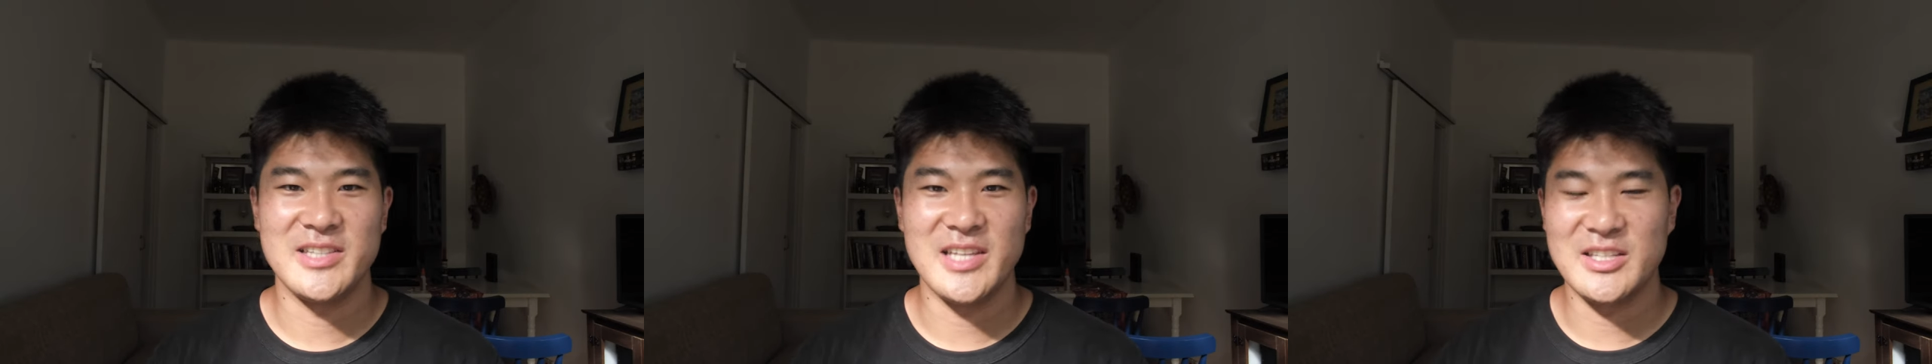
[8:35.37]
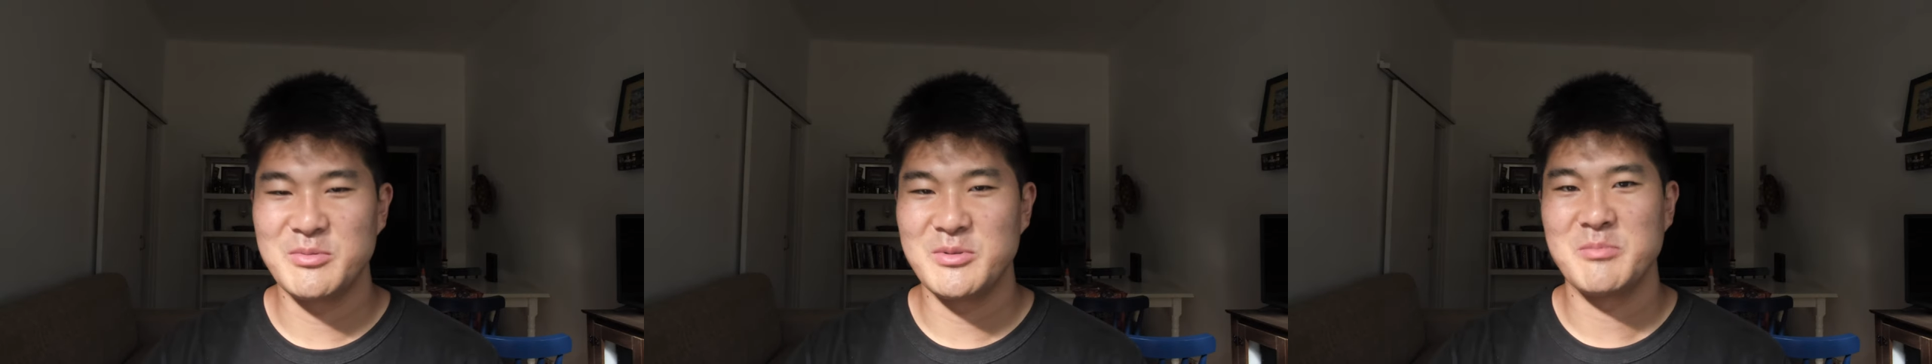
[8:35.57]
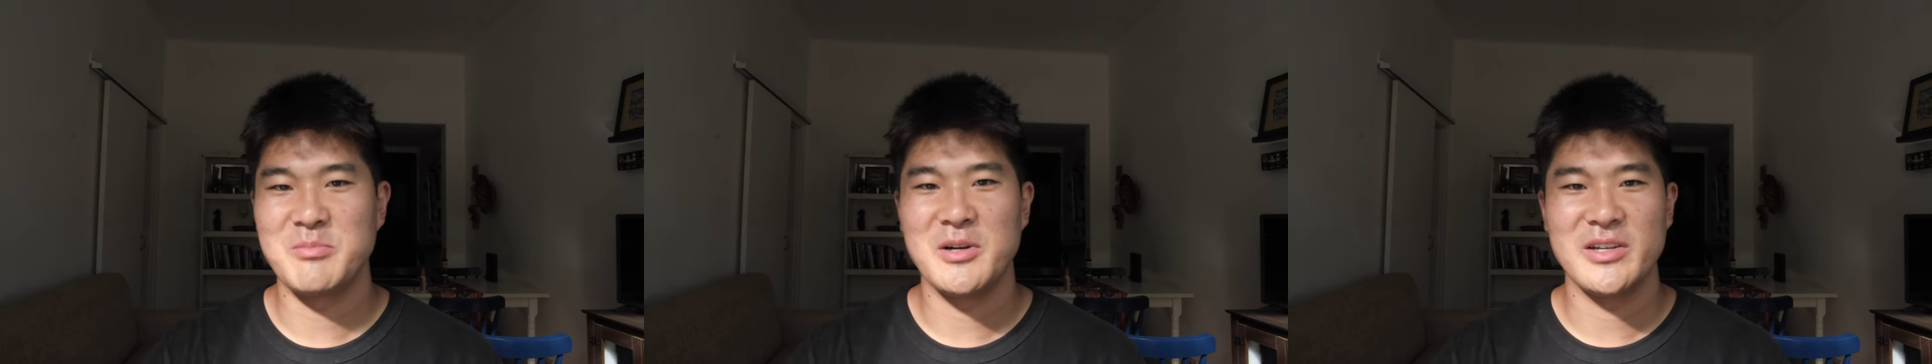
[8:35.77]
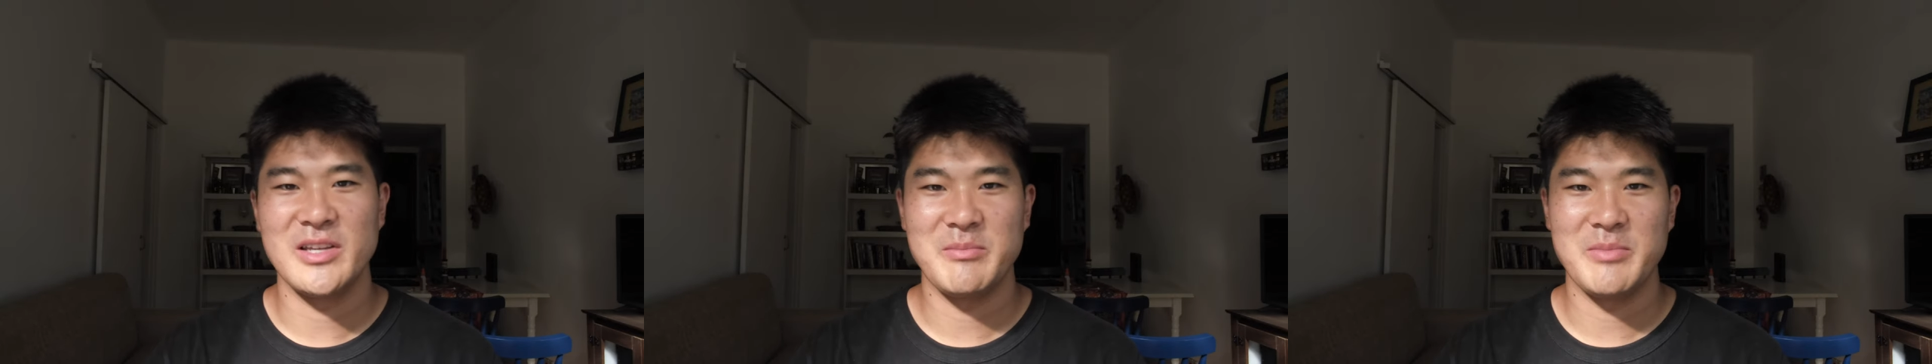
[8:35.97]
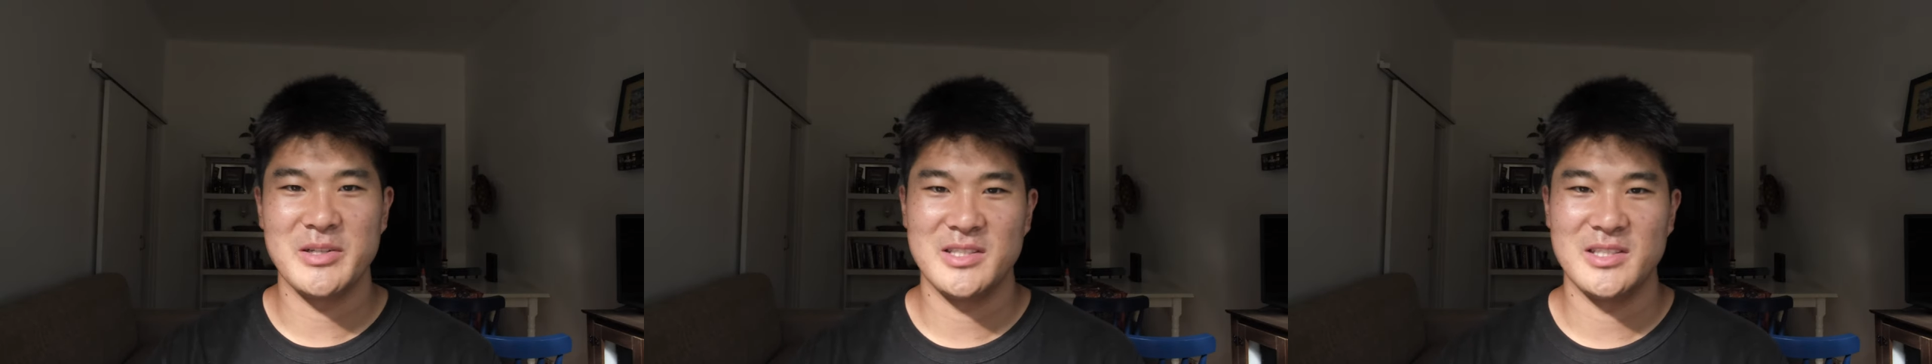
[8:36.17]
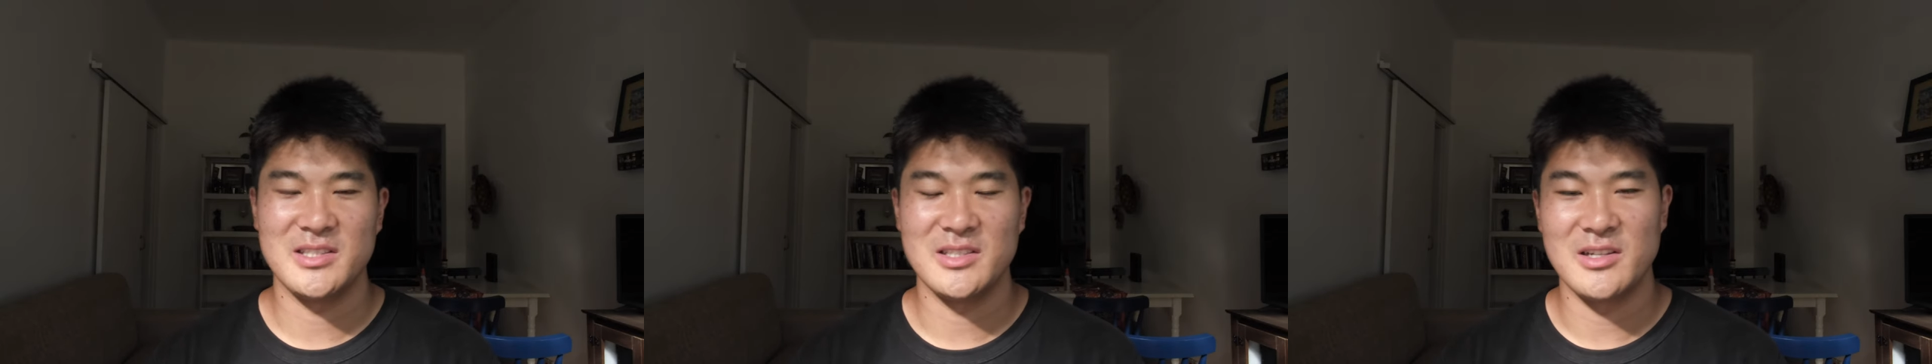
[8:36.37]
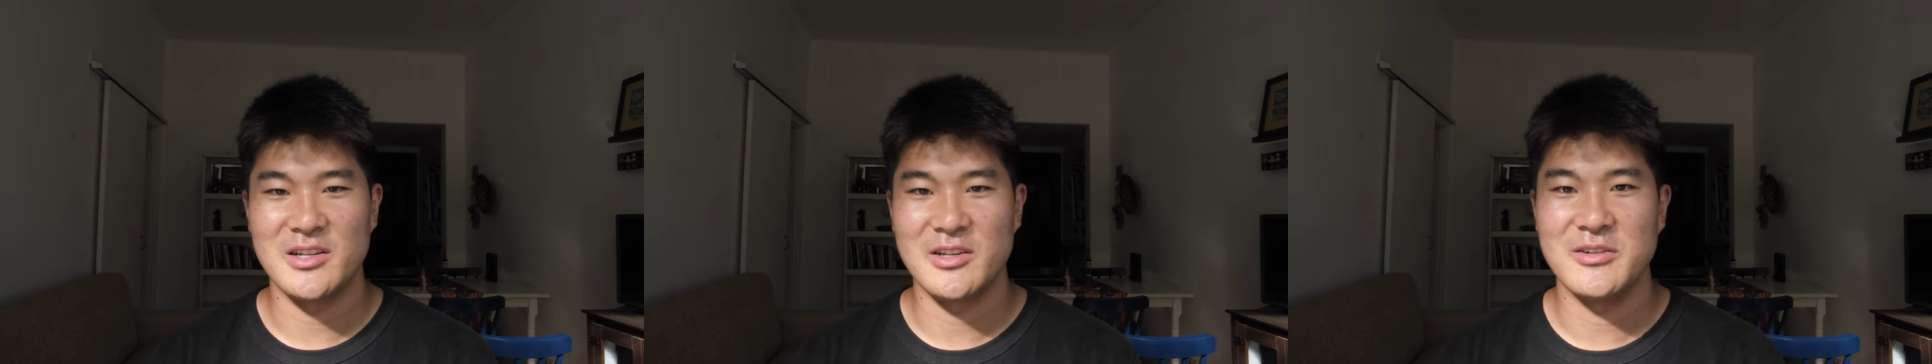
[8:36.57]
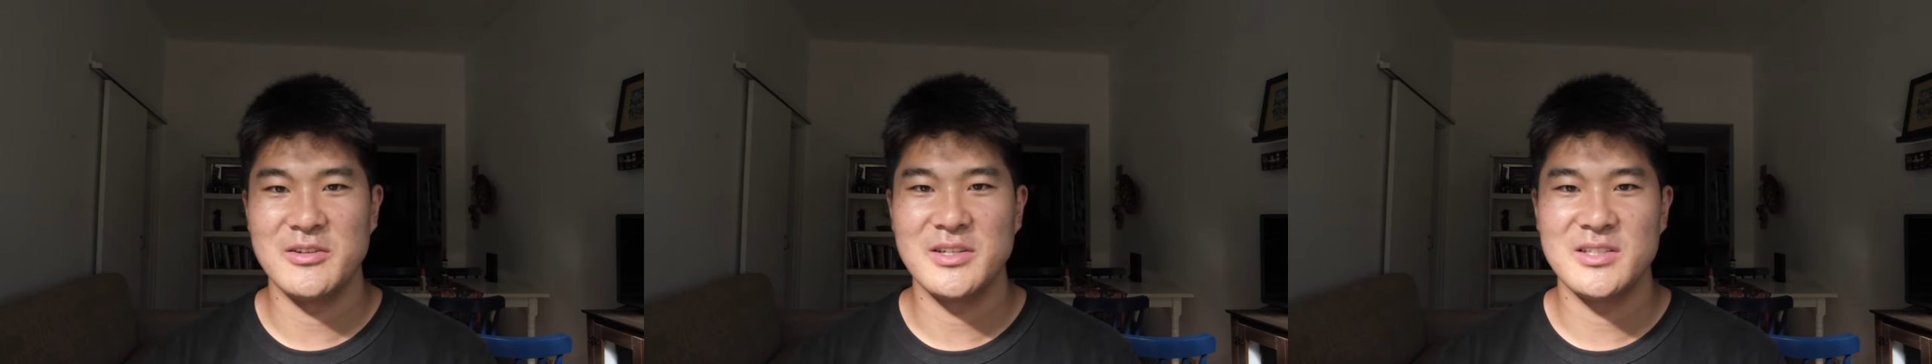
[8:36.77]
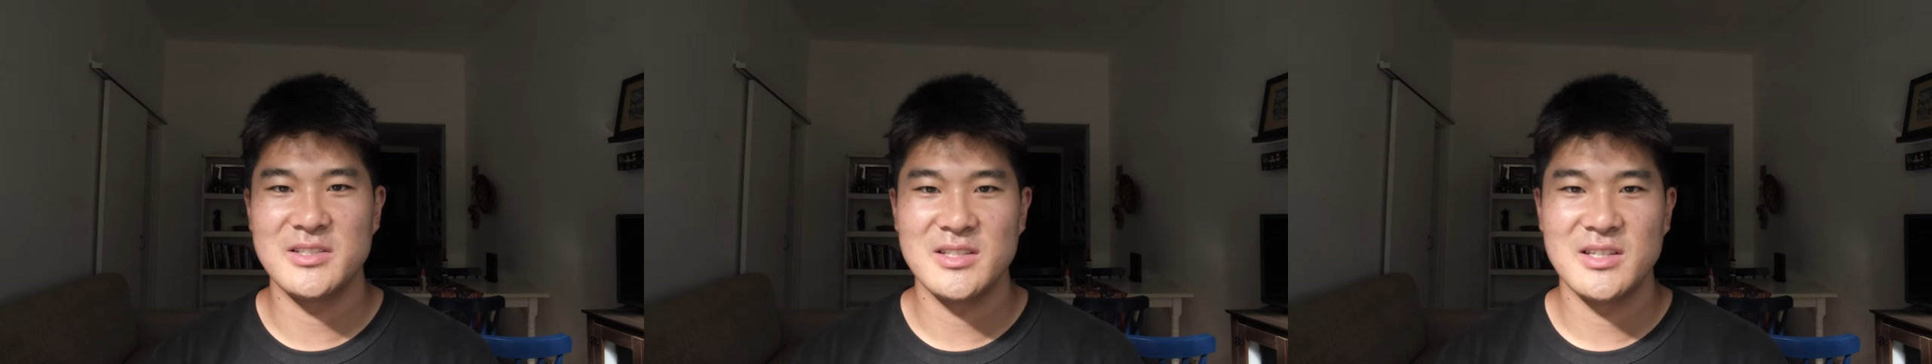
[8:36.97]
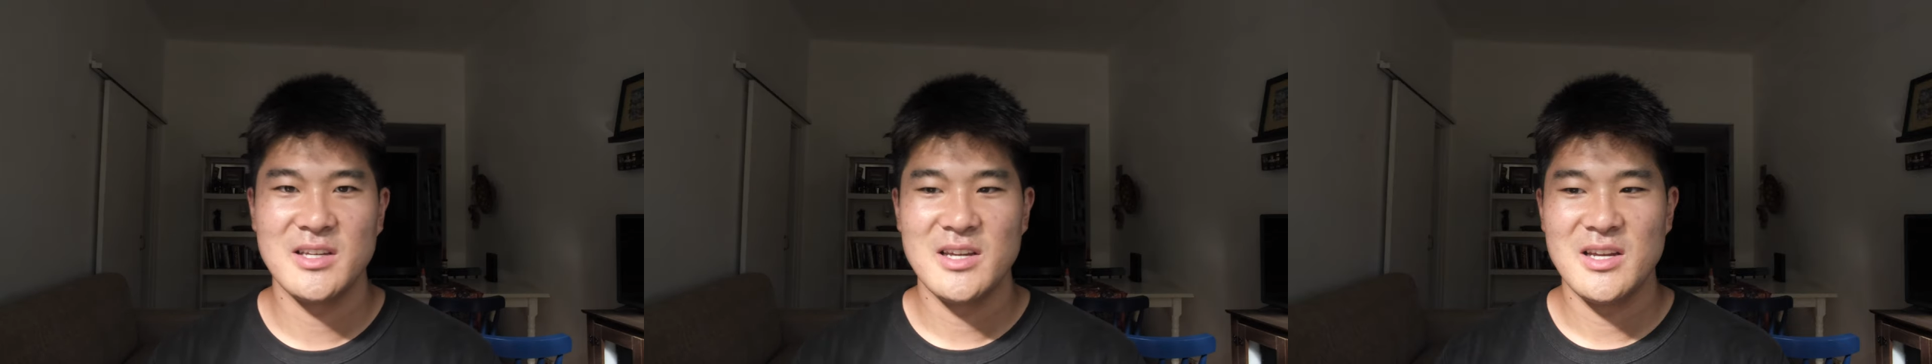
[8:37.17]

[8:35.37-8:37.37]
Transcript: that's where Parque Bicentenario is.